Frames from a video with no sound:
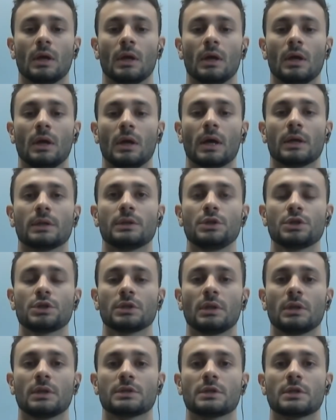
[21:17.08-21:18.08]

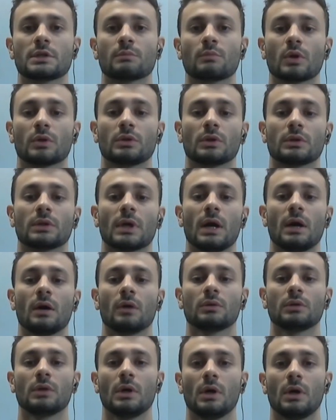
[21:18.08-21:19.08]
Additionally,
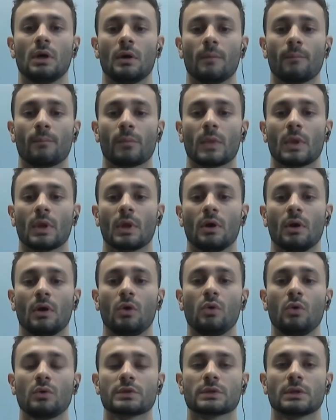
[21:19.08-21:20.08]
sysmod.out
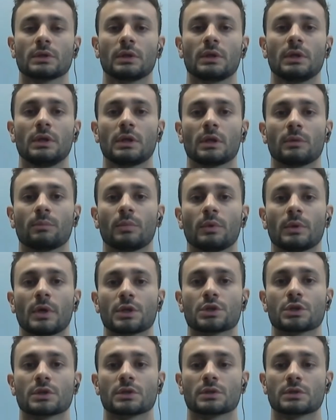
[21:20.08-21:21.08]
hooks key
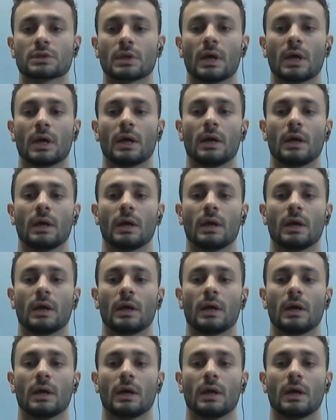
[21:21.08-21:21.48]
combinations